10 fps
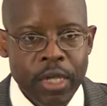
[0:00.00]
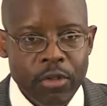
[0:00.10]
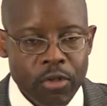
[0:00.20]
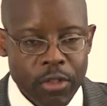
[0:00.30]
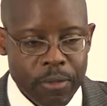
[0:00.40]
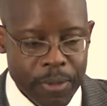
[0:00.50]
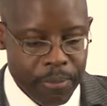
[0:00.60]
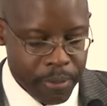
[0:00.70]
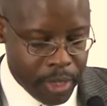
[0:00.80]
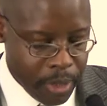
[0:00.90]
so that
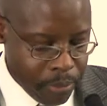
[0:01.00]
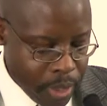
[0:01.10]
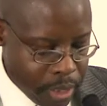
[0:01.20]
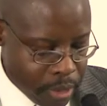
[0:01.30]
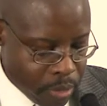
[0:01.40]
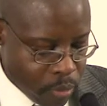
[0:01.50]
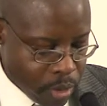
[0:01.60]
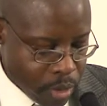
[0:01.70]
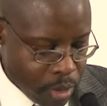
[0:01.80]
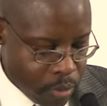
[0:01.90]
people take pride in the
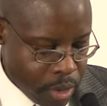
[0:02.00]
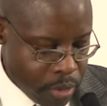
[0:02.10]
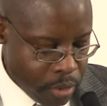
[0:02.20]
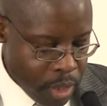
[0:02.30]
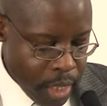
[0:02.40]
work that we do.